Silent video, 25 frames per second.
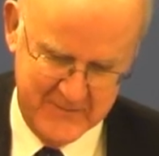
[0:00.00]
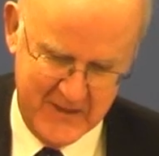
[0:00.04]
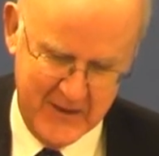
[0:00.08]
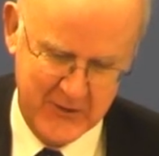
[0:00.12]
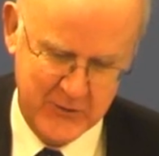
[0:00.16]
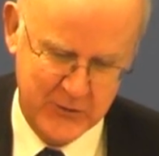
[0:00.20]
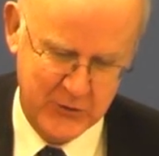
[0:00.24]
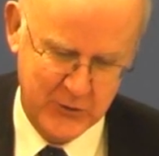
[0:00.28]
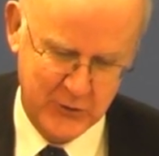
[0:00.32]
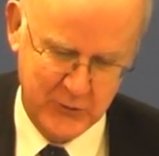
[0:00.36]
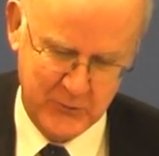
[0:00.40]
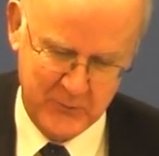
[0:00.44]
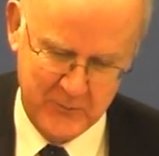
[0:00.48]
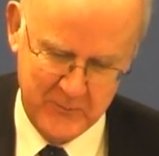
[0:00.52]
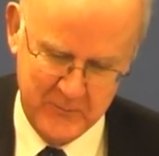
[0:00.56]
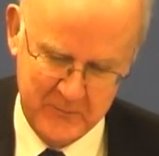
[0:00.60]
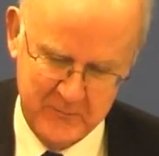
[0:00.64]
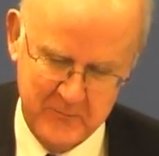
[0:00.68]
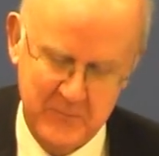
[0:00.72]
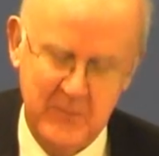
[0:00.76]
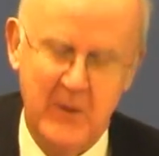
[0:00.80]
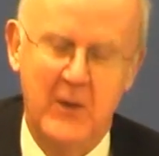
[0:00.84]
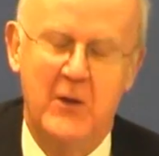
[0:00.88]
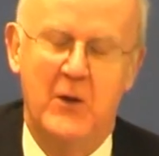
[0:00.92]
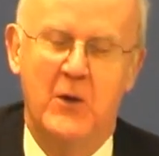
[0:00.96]
Thank you.
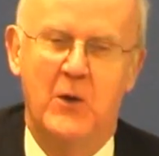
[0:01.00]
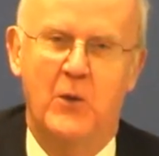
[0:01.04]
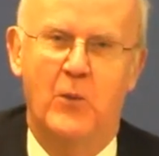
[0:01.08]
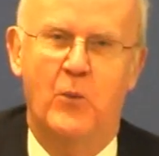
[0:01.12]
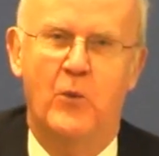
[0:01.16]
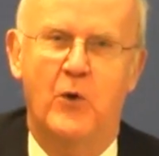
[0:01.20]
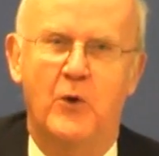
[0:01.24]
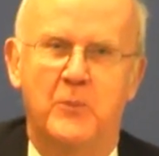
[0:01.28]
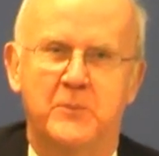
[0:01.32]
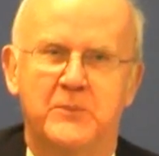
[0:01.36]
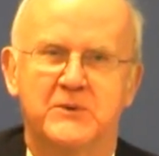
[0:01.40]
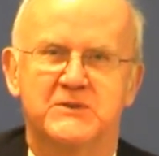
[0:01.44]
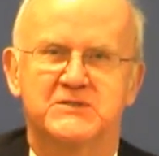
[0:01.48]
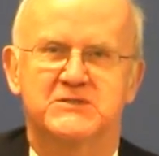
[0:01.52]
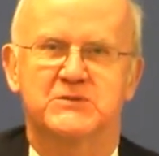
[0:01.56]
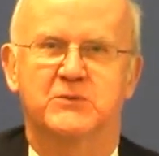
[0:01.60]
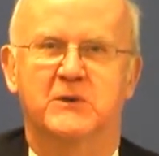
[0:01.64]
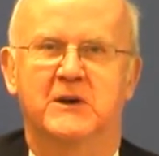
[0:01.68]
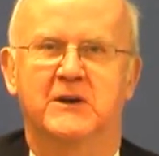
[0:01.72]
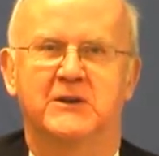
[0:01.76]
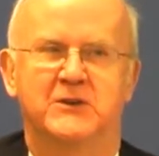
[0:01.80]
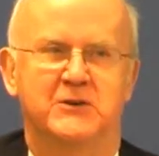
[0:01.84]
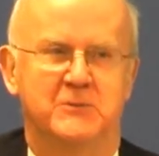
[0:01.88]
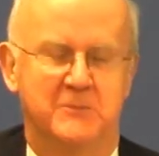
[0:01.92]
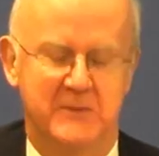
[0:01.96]
What
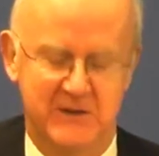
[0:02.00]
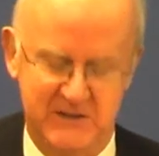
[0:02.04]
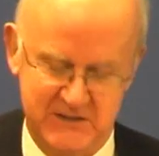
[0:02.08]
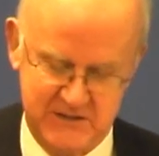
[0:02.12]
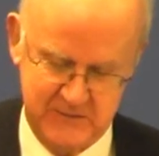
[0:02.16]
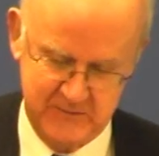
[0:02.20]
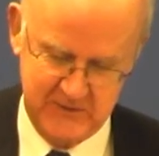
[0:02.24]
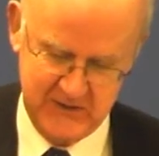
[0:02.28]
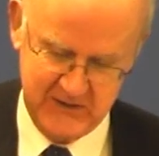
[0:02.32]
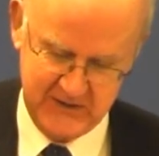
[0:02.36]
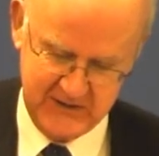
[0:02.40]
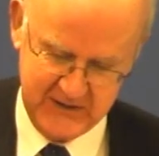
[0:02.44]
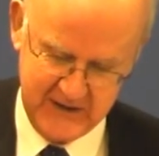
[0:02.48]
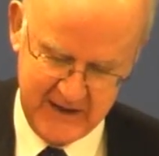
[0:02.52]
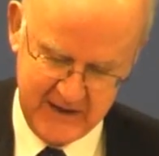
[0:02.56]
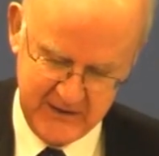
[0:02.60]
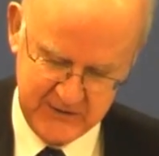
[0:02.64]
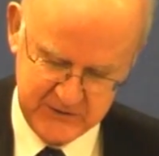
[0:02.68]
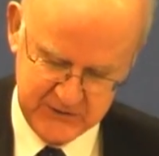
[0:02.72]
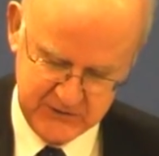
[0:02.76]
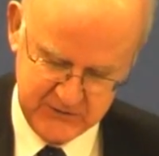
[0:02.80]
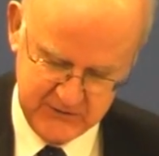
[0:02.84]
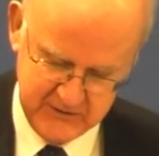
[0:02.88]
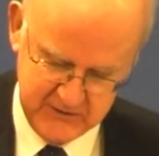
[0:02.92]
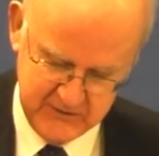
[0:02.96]
persuaded me to be a
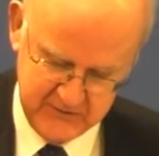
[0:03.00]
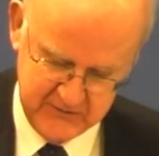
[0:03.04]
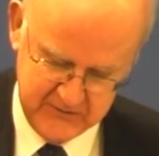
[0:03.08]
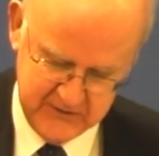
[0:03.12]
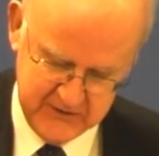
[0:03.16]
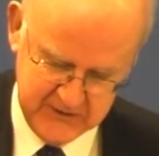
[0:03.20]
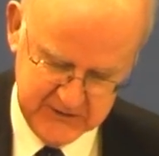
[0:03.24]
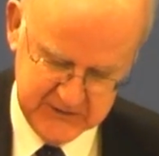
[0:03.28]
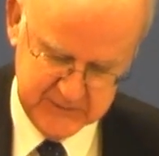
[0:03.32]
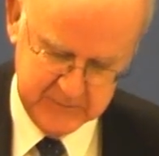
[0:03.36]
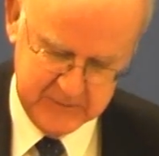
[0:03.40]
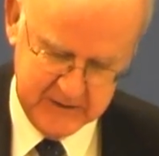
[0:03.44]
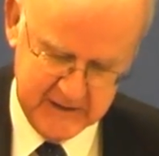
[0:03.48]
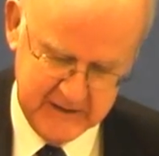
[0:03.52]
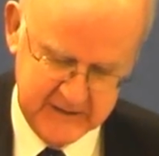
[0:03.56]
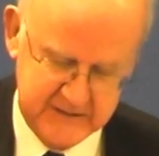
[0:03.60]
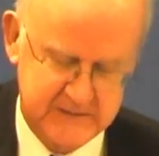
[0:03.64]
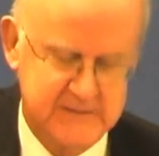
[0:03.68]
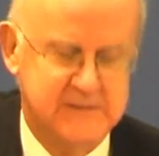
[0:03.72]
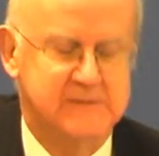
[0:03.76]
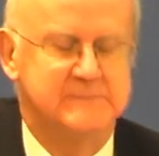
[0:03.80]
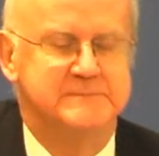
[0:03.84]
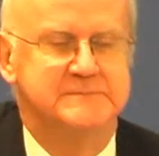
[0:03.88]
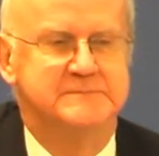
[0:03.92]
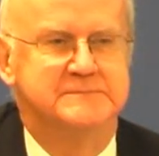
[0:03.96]
counsellor in the first
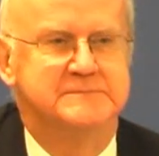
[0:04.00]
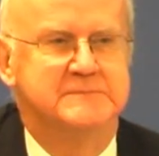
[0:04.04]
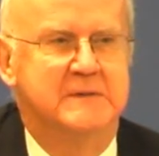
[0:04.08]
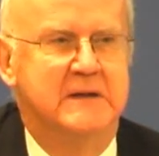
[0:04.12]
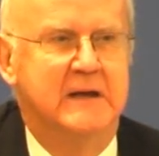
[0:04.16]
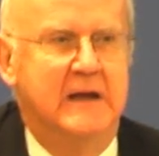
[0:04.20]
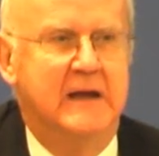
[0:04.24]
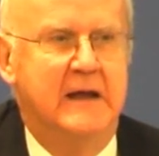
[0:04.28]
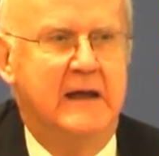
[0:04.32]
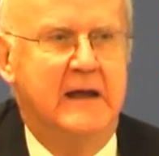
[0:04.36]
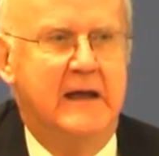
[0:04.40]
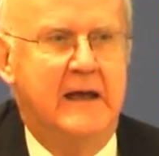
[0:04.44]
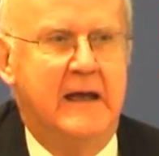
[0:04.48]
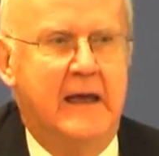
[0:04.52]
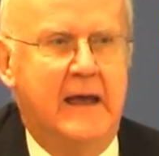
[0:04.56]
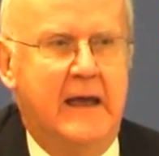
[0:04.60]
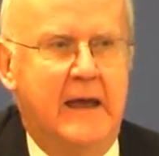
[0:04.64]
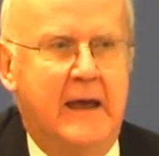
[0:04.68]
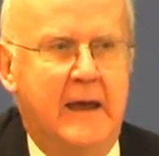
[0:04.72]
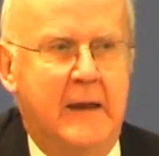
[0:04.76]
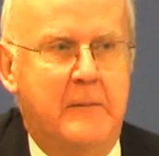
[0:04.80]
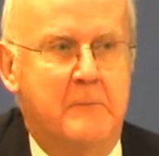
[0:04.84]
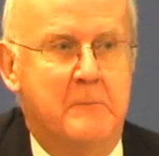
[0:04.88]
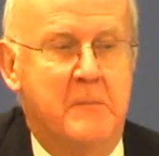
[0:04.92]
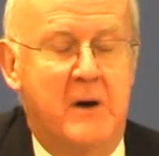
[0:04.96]
place?
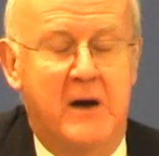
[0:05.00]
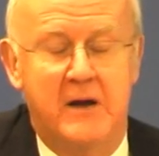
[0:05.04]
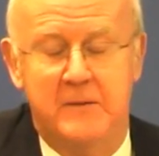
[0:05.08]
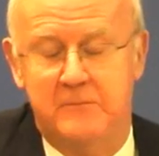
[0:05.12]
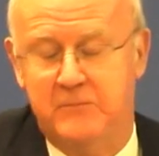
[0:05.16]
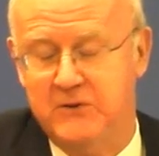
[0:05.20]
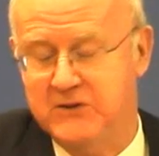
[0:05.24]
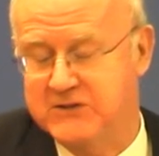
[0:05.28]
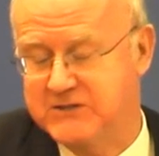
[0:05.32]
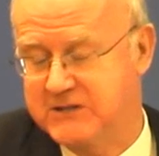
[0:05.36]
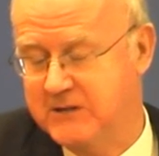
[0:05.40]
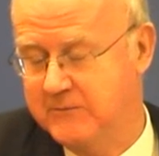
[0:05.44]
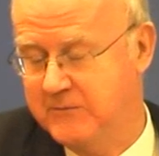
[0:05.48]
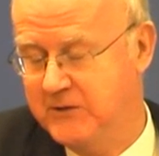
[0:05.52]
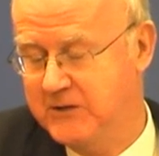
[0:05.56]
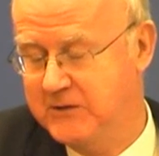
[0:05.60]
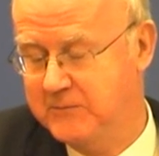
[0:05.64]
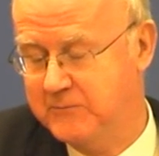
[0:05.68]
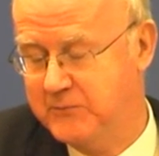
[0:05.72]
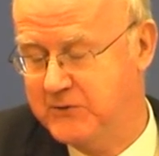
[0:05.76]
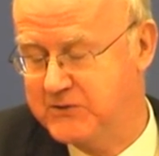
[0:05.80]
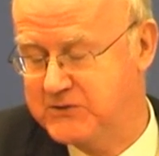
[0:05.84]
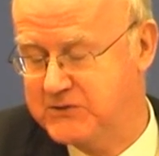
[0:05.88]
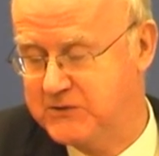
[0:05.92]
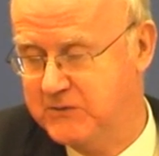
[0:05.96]
It might be something
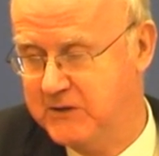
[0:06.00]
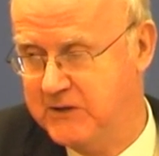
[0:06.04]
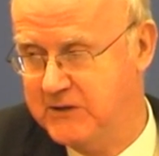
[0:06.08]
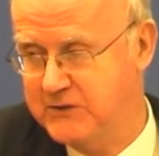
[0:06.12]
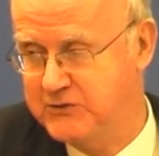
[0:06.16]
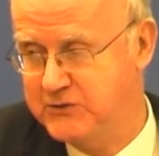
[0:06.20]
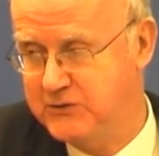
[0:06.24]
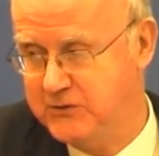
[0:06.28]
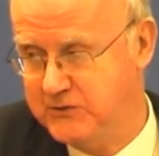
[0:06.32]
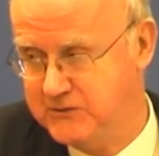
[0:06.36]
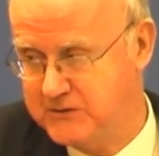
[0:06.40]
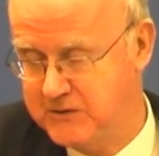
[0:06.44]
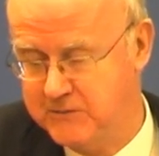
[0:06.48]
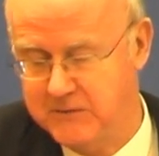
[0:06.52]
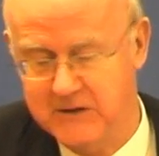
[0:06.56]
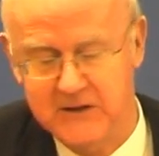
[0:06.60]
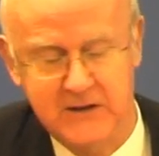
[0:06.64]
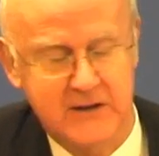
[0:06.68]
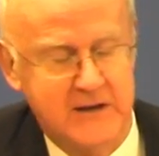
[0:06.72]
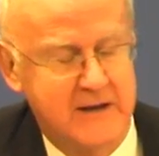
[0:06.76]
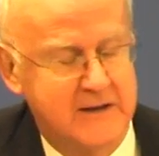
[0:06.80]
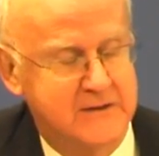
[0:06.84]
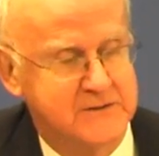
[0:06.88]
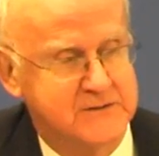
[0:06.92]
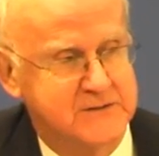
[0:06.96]
that persuades you to be
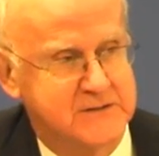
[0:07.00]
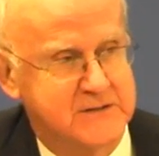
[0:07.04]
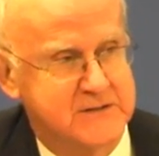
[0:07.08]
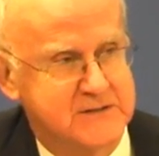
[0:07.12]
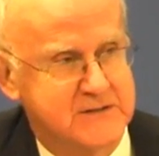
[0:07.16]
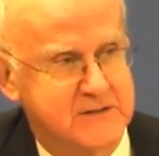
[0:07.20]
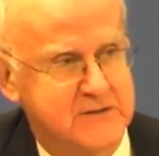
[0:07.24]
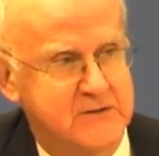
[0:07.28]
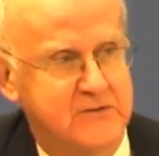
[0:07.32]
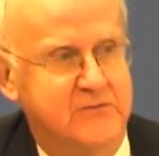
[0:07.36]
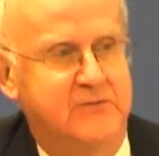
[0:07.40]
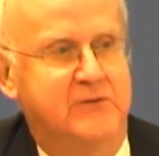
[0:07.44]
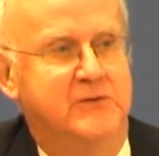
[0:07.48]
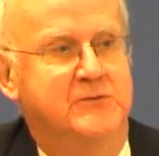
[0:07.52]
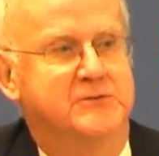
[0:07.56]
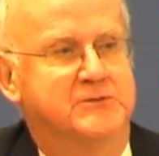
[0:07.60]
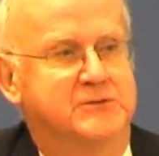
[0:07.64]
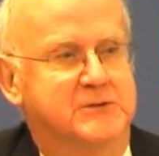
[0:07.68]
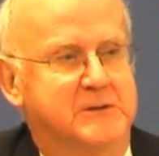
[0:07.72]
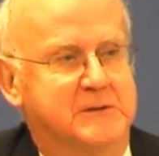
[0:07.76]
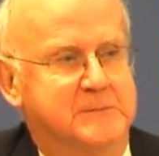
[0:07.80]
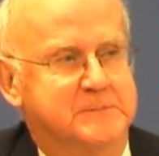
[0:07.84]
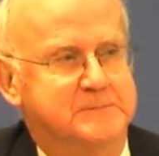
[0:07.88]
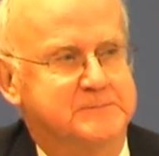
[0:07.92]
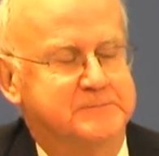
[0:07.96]
councillors in the
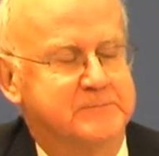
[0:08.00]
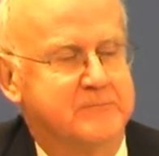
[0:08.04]
future.